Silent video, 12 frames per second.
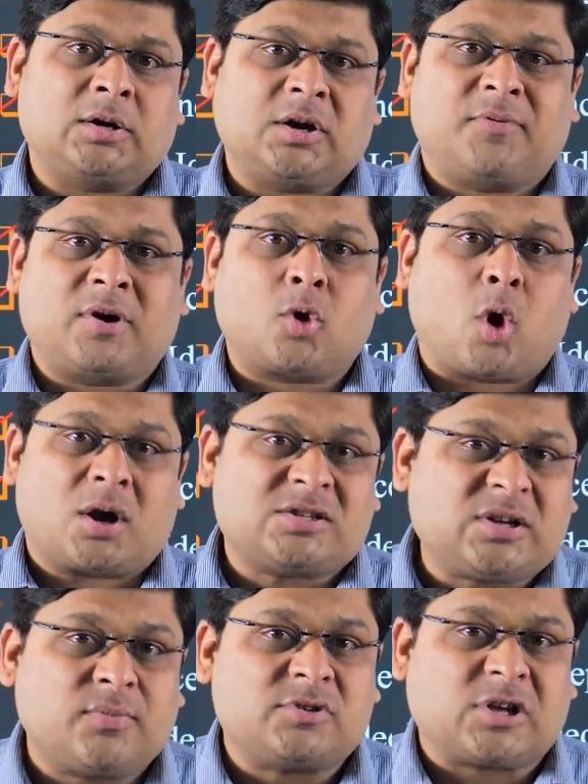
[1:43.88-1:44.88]
different
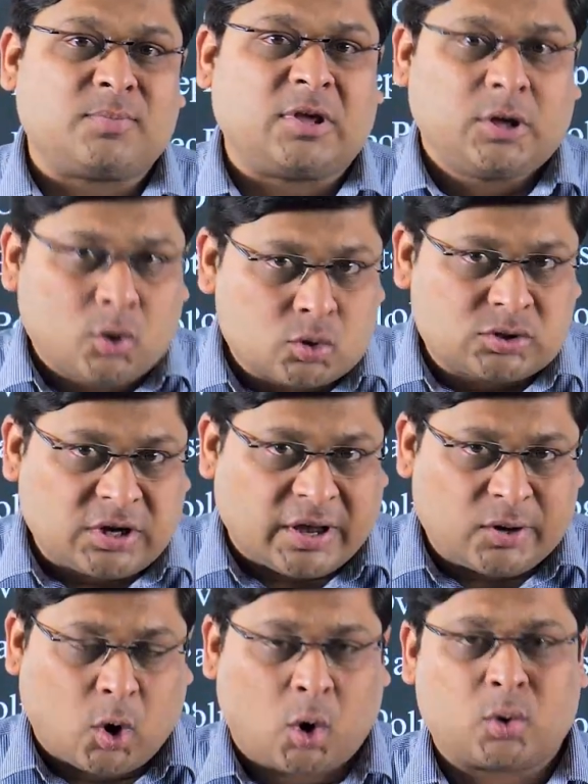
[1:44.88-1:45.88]
concepts which are being used
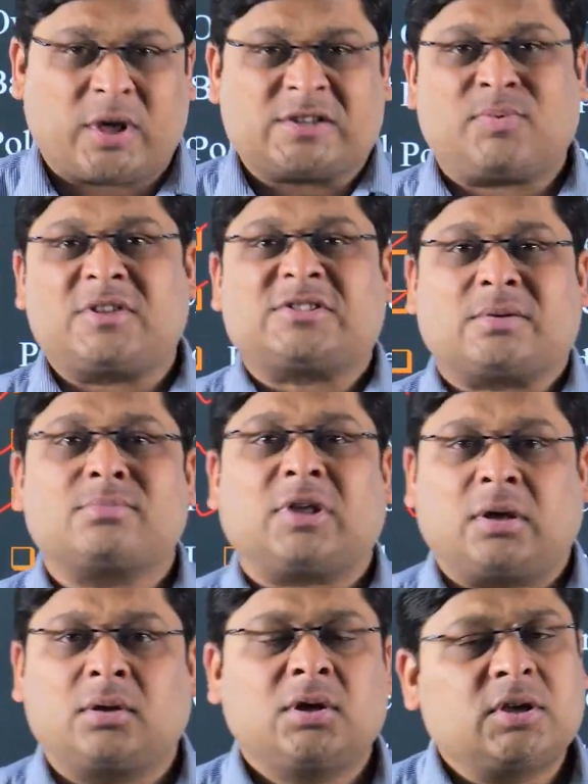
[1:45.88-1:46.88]
in order to explain
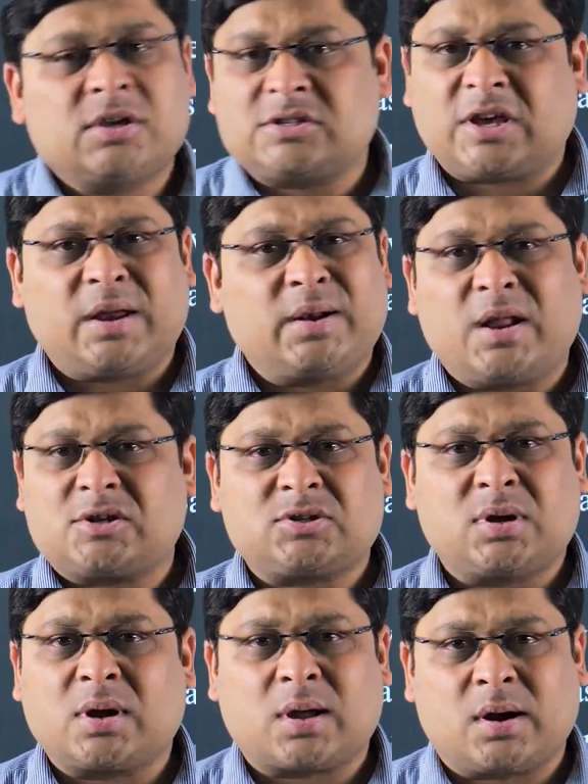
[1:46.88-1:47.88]
something, say
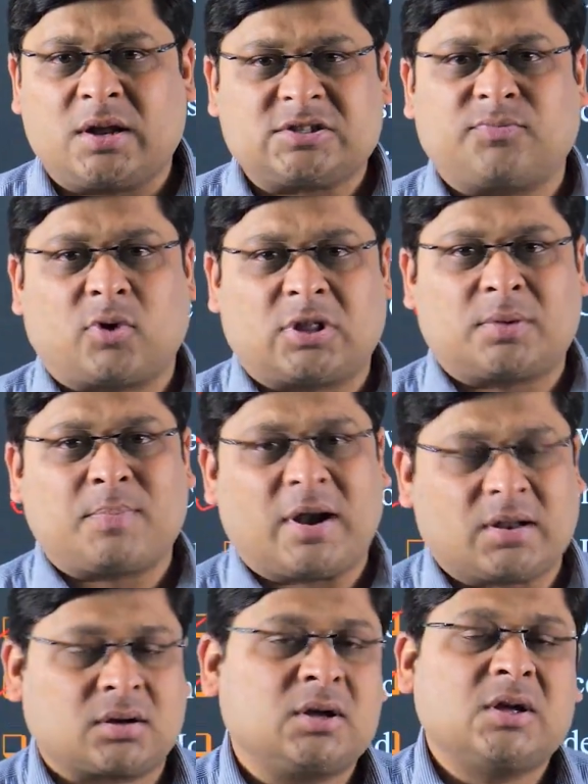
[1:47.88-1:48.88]
India-Sri Lanka relations for that
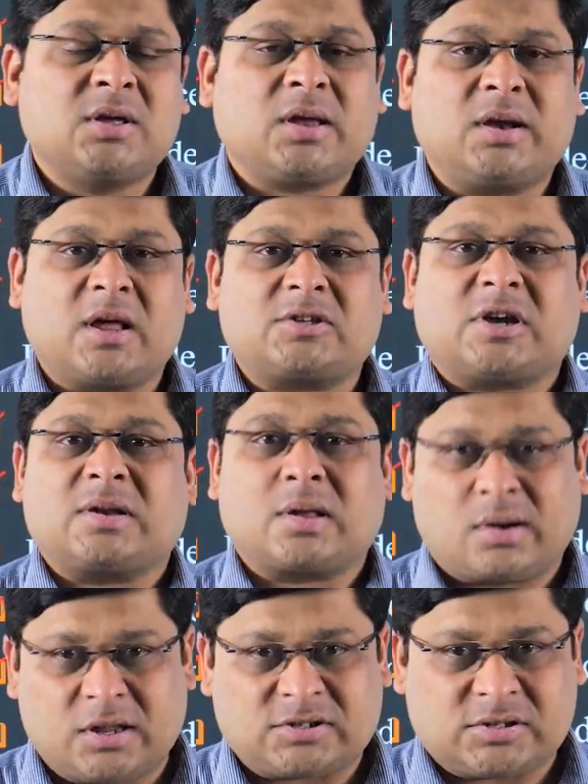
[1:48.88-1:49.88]
matter, India-China
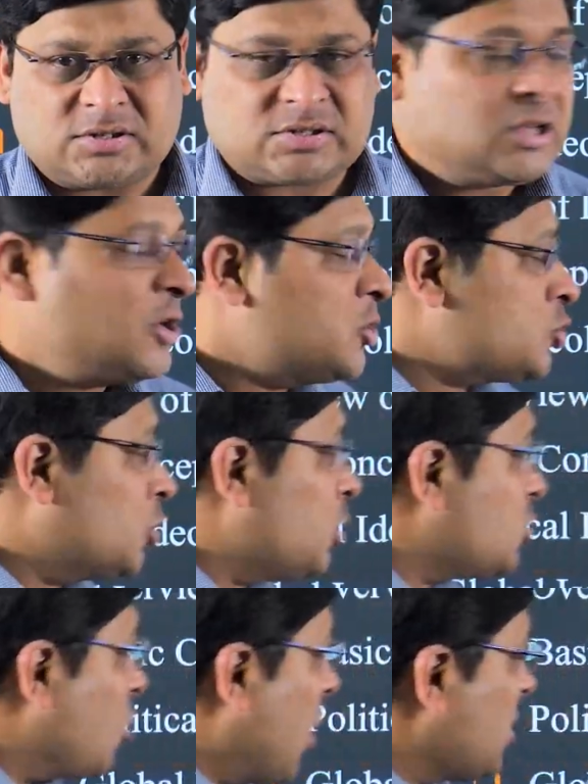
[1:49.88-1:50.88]
relations. So
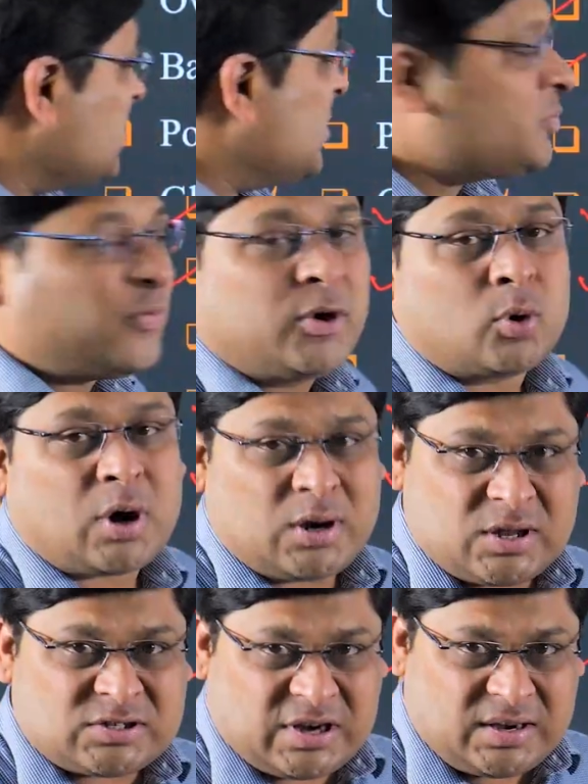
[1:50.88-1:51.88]
those concepts we don't
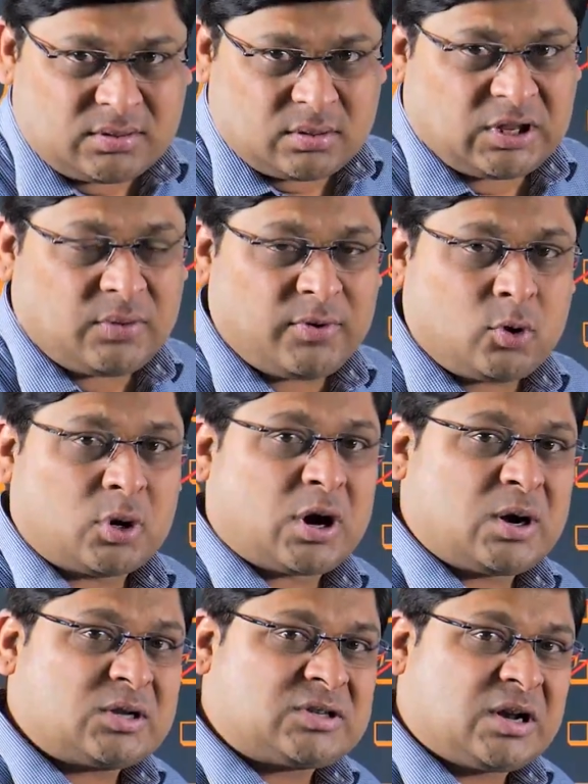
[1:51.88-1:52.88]
understand, then we don't
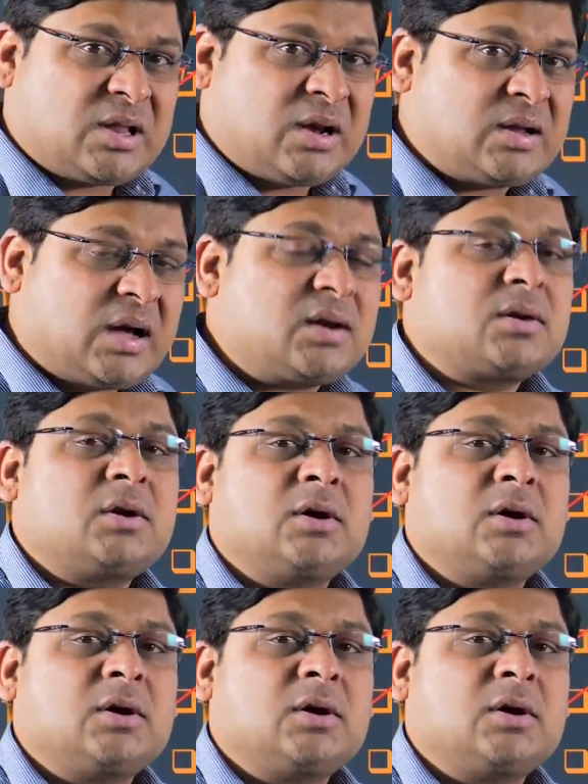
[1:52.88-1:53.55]
understand the entire